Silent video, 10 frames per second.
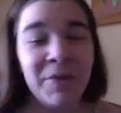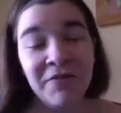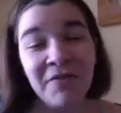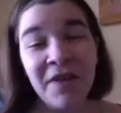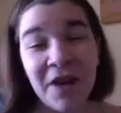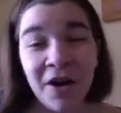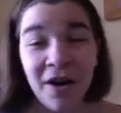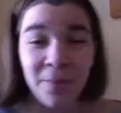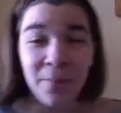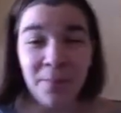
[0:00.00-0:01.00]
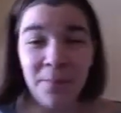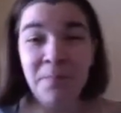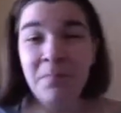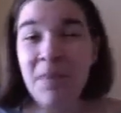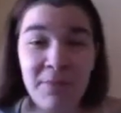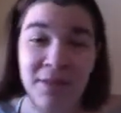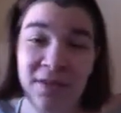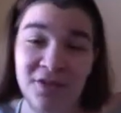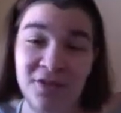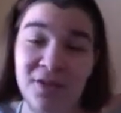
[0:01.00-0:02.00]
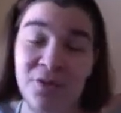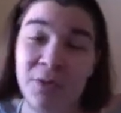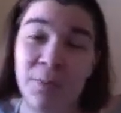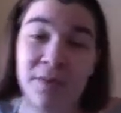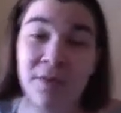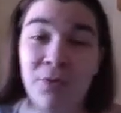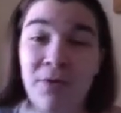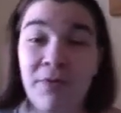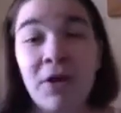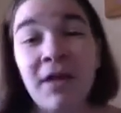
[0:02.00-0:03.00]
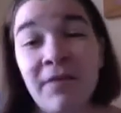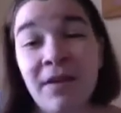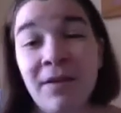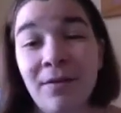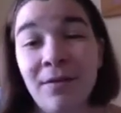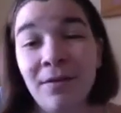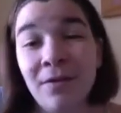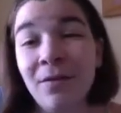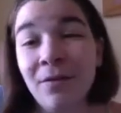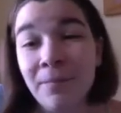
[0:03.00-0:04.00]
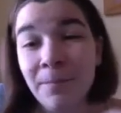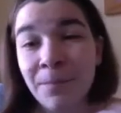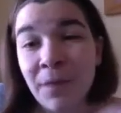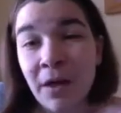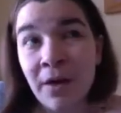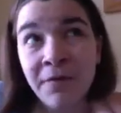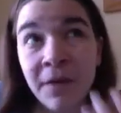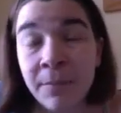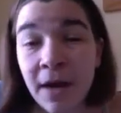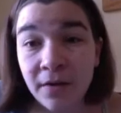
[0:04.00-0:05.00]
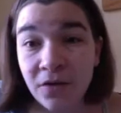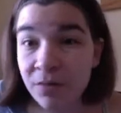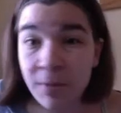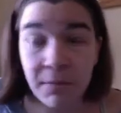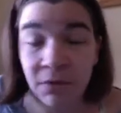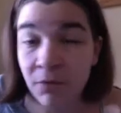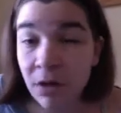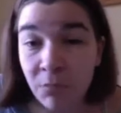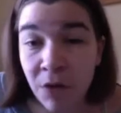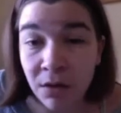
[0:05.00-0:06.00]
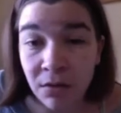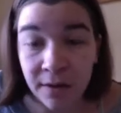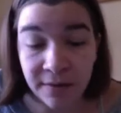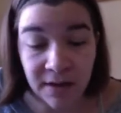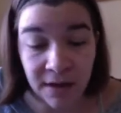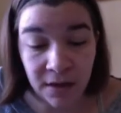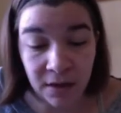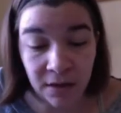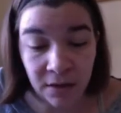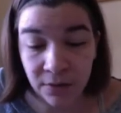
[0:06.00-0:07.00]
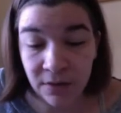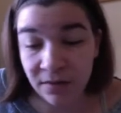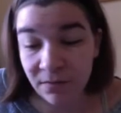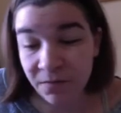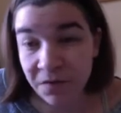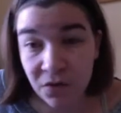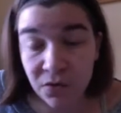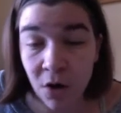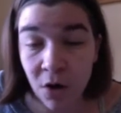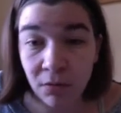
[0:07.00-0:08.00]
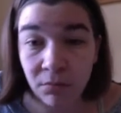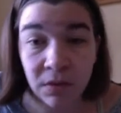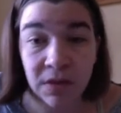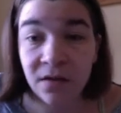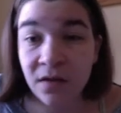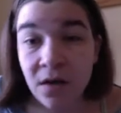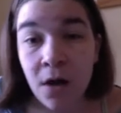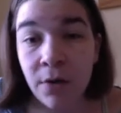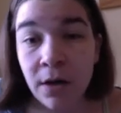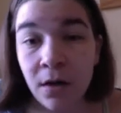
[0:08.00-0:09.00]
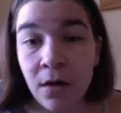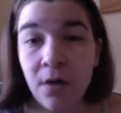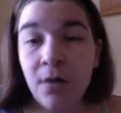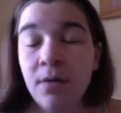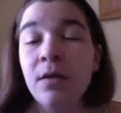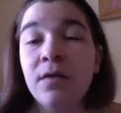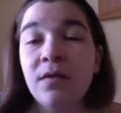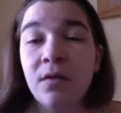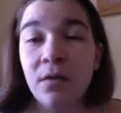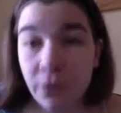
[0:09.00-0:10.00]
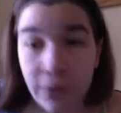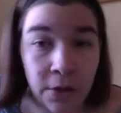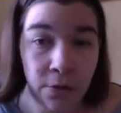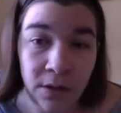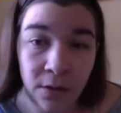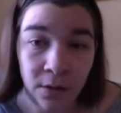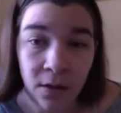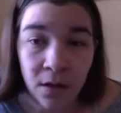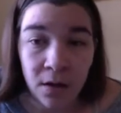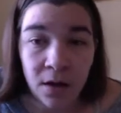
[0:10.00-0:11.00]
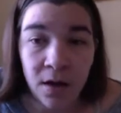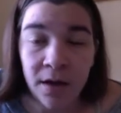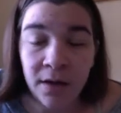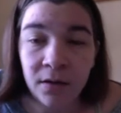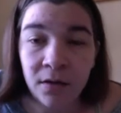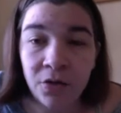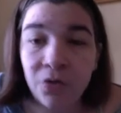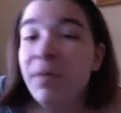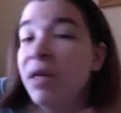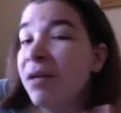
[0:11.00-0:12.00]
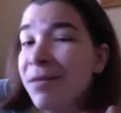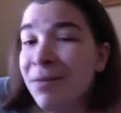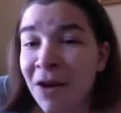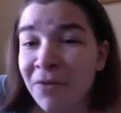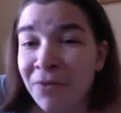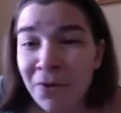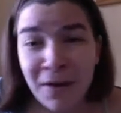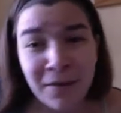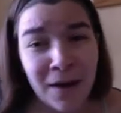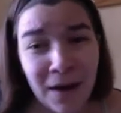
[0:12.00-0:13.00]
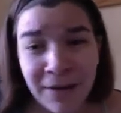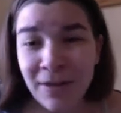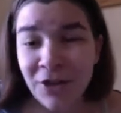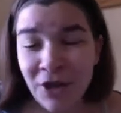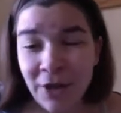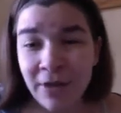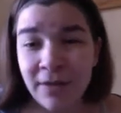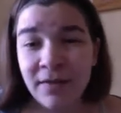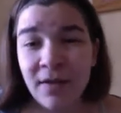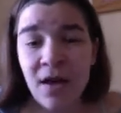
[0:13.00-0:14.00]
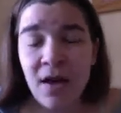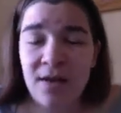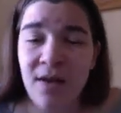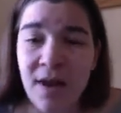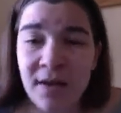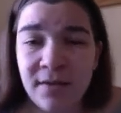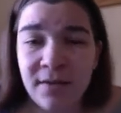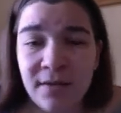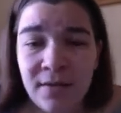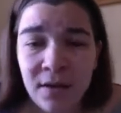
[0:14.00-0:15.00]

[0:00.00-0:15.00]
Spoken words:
unfair. Maybe that's just the only way that you've ever given feedback, is just by being really blunt and saying, this feels wrong. This doesn't go here. This clearly goes here. And you're being as thoughtful and kind and generous as